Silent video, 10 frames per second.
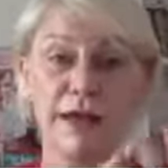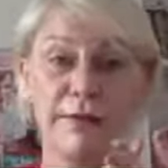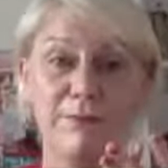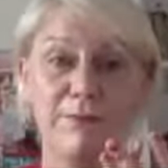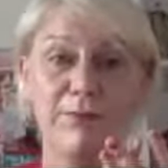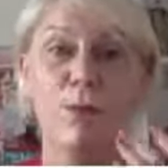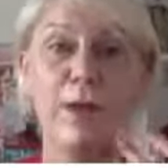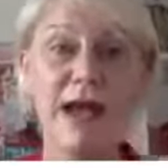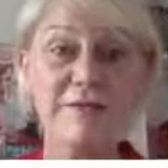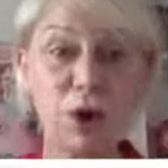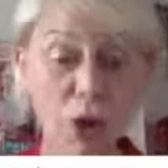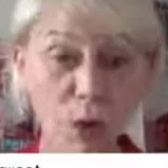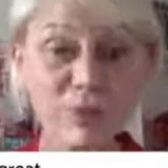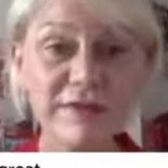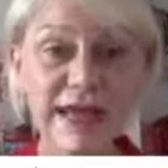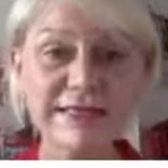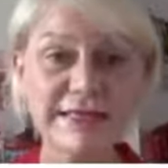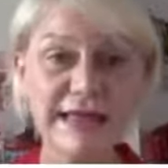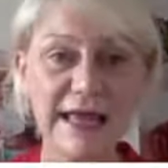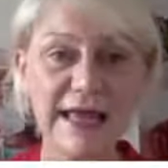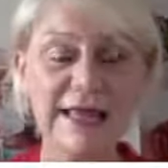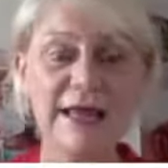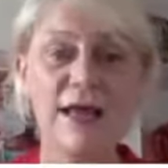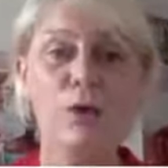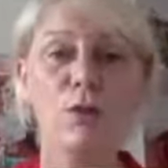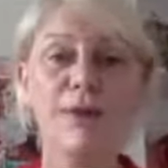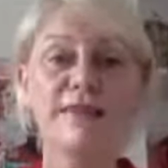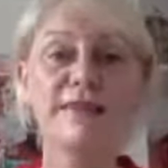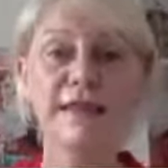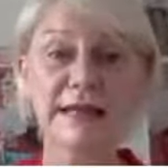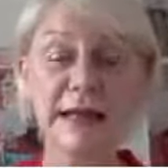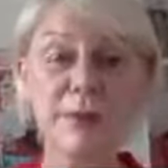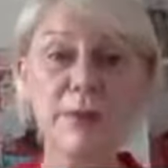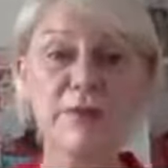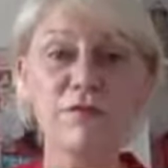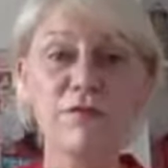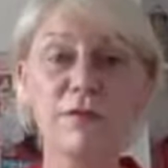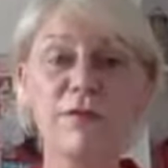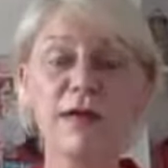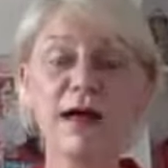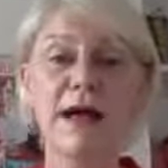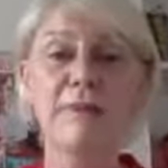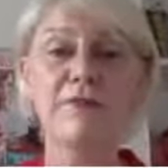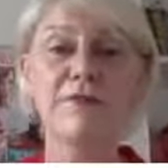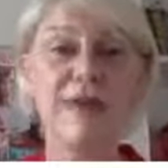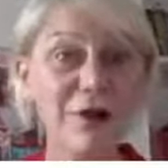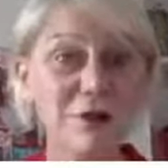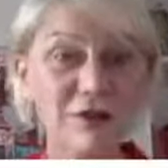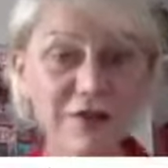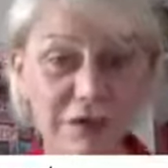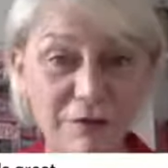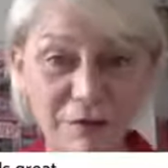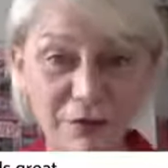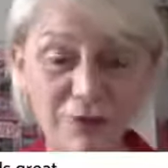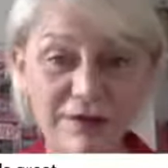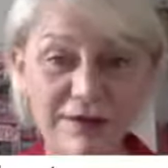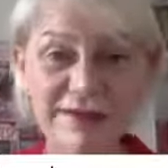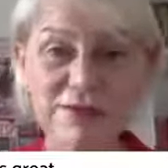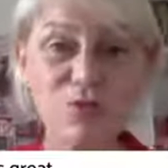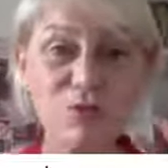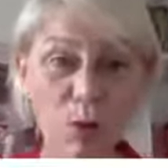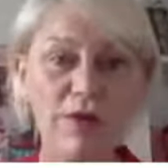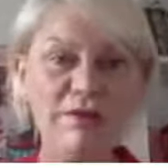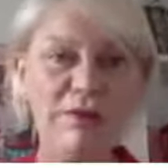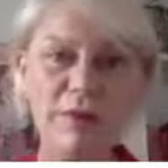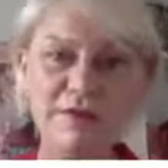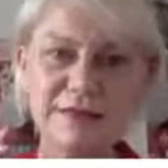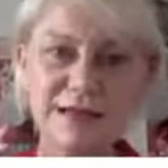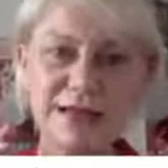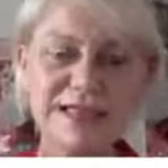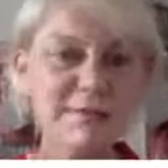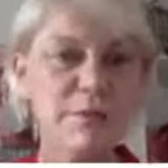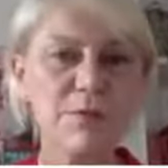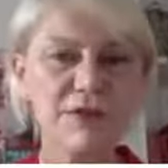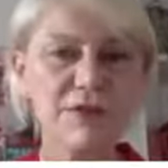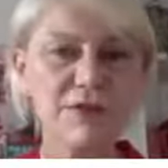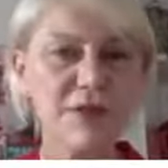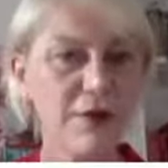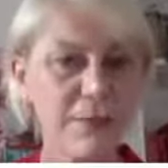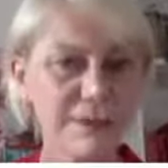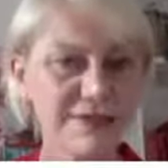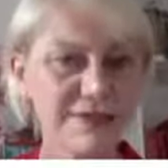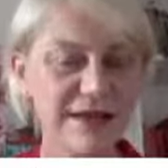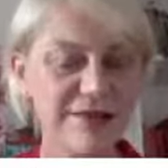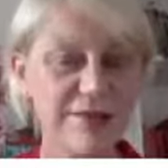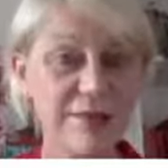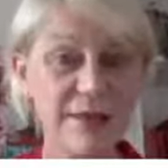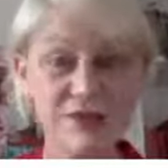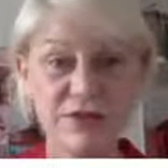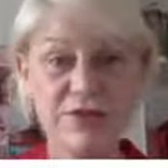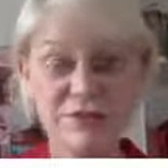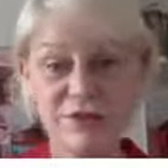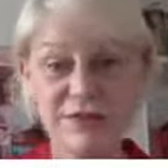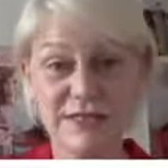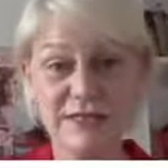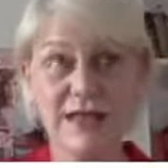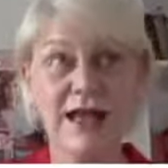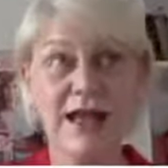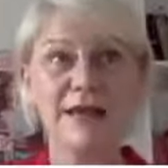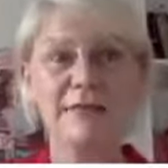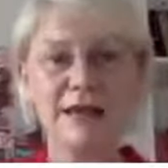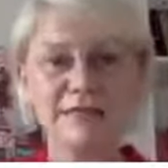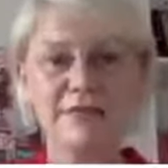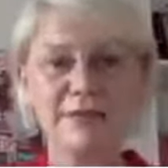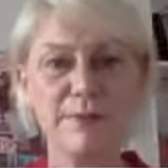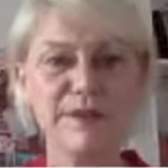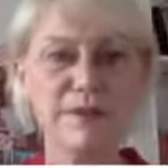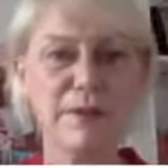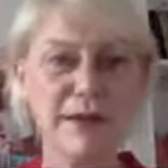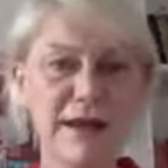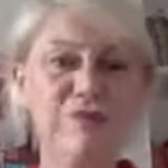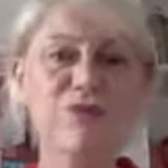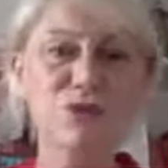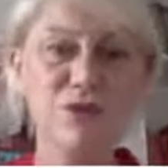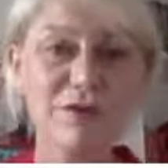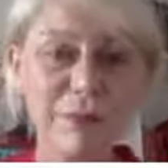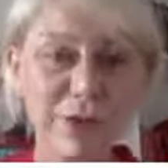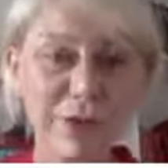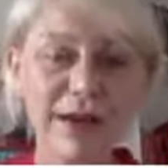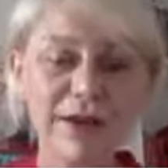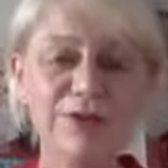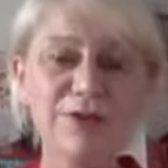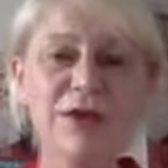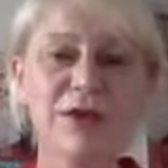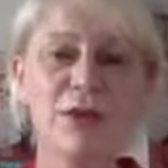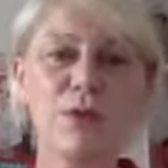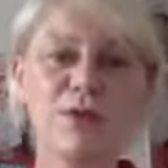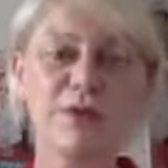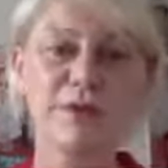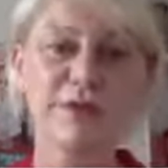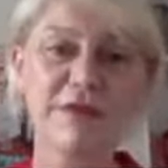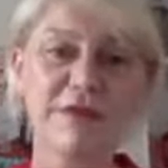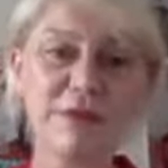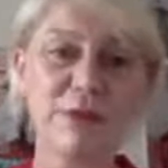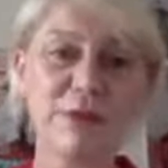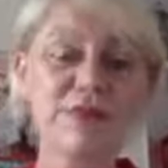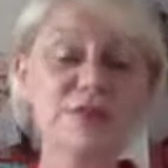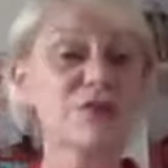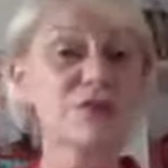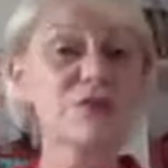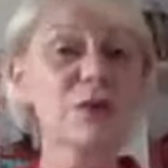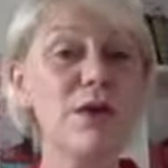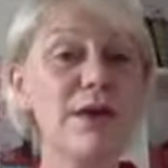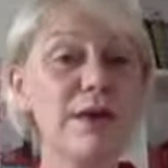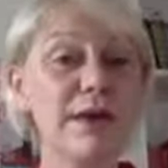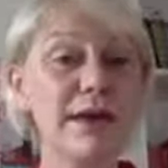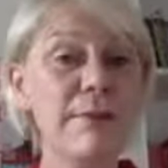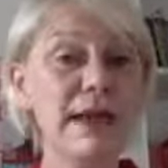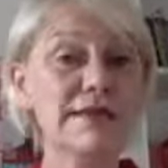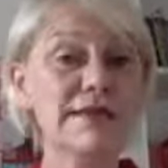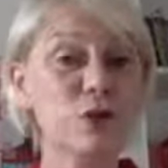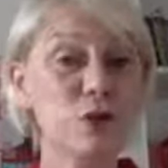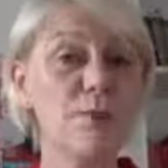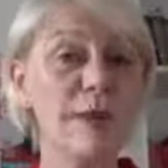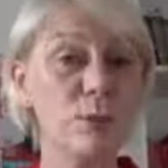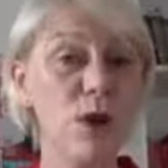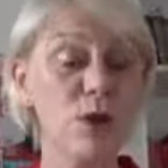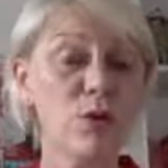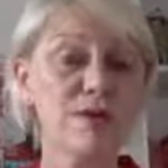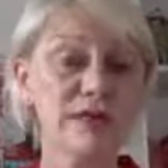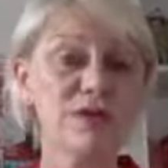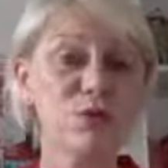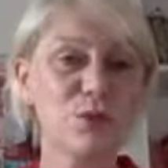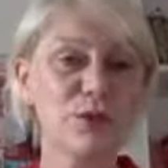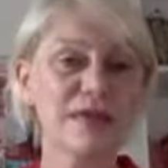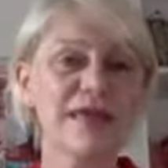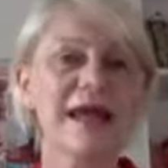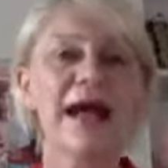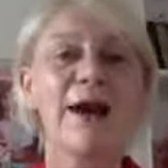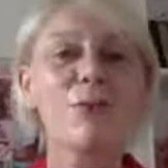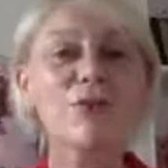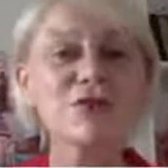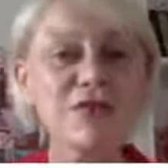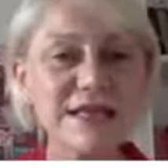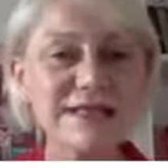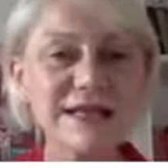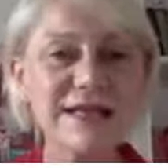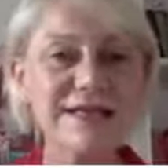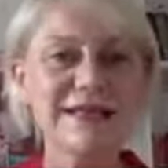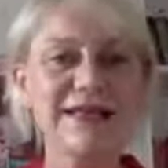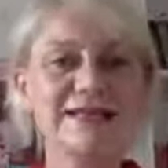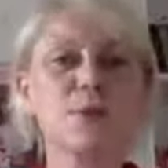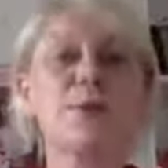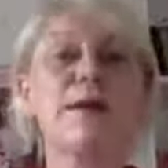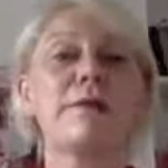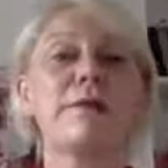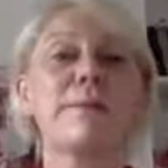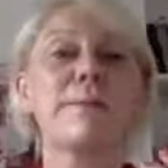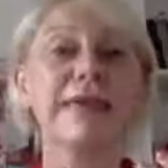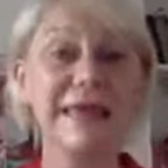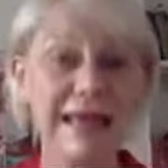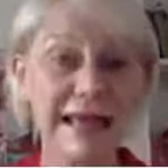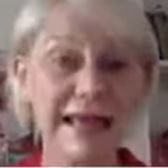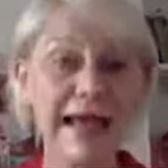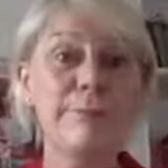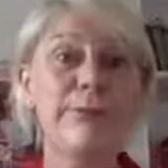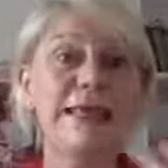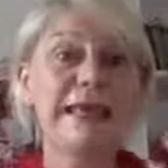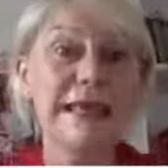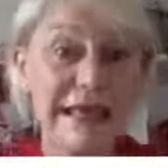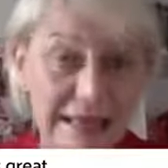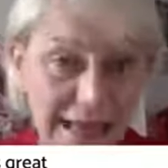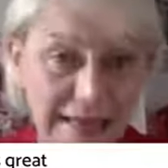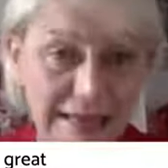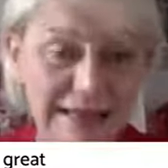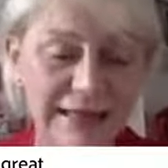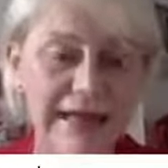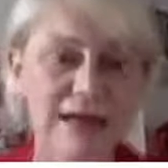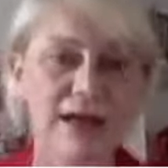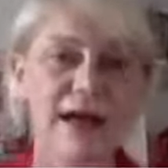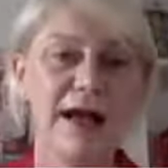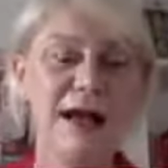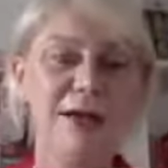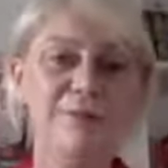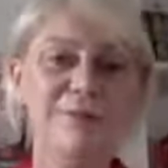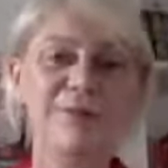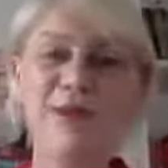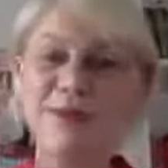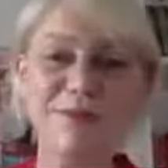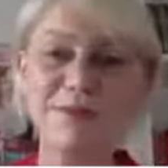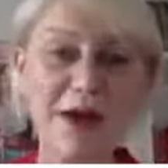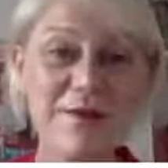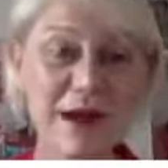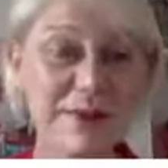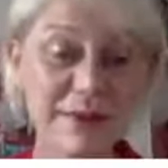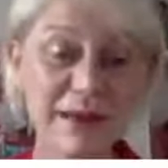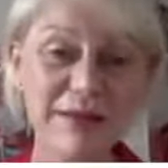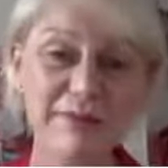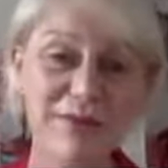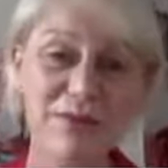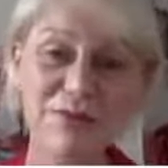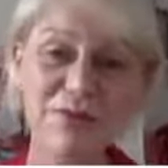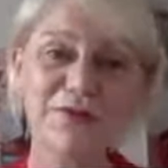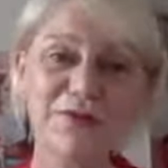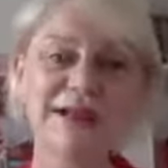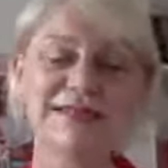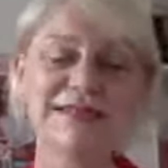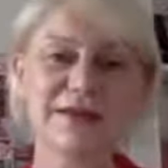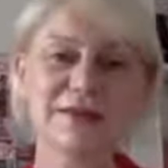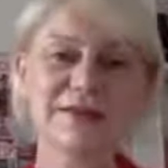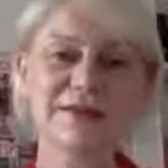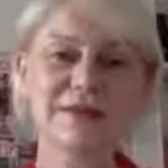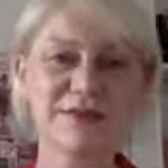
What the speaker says: We're having a whole day today with Dina Glaberman from the founder of Skiros Holidays, who's one of the most inspirational therapists I've ever met. She's had a massive impact on my life. The Joy of Burnout was one of my favorite books, and she's just wrote an amazing new memoir called Into the Woods. And what she says, it's all about beginning and beginning again. It was where I began my novel at Skiros.